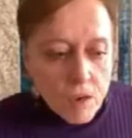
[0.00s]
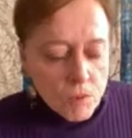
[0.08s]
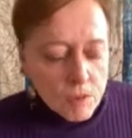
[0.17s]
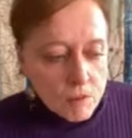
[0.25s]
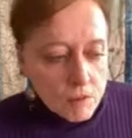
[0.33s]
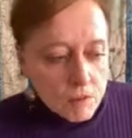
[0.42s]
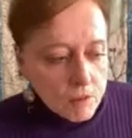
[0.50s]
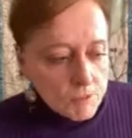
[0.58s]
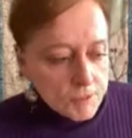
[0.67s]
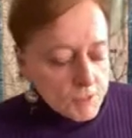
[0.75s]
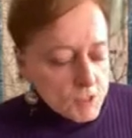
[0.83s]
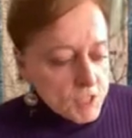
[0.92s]
well,
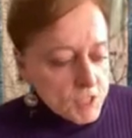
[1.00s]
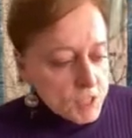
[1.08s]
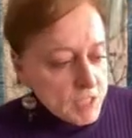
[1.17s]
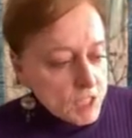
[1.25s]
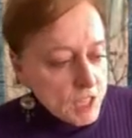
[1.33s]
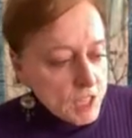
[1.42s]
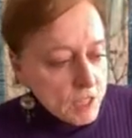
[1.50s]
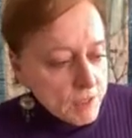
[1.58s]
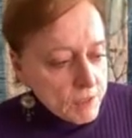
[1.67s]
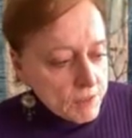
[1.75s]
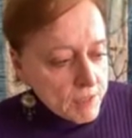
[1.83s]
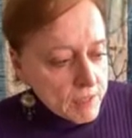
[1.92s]
first I want to tell
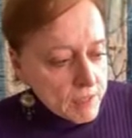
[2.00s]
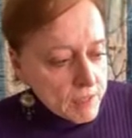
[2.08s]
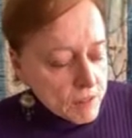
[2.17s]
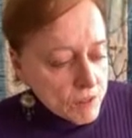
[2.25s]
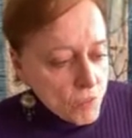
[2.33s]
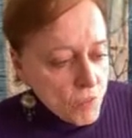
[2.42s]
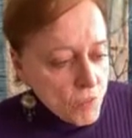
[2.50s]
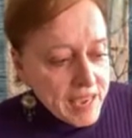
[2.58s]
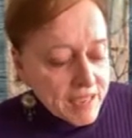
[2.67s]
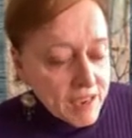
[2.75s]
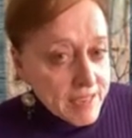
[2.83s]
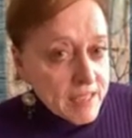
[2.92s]
you that the way
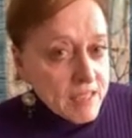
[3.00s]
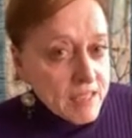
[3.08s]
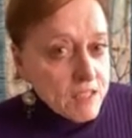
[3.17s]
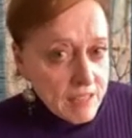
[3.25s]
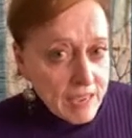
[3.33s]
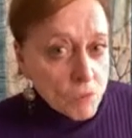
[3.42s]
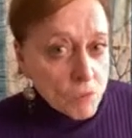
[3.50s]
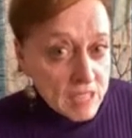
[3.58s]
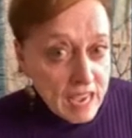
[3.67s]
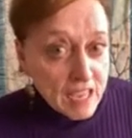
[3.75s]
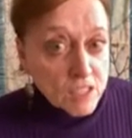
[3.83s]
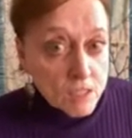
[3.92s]
I got into that
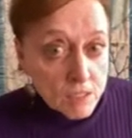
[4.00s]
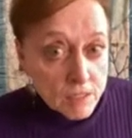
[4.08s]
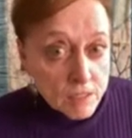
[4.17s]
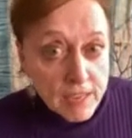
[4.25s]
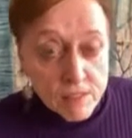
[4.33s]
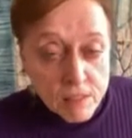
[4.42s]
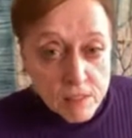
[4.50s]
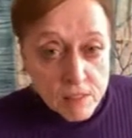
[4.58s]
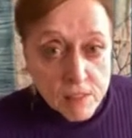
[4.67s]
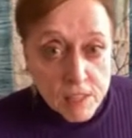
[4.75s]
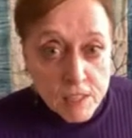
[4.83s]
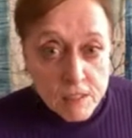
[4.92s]
was actually at
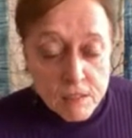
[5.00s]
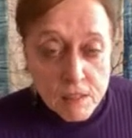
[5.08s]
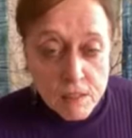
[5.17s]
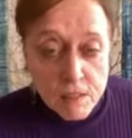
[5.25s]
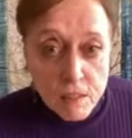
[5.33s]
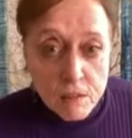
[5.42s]
these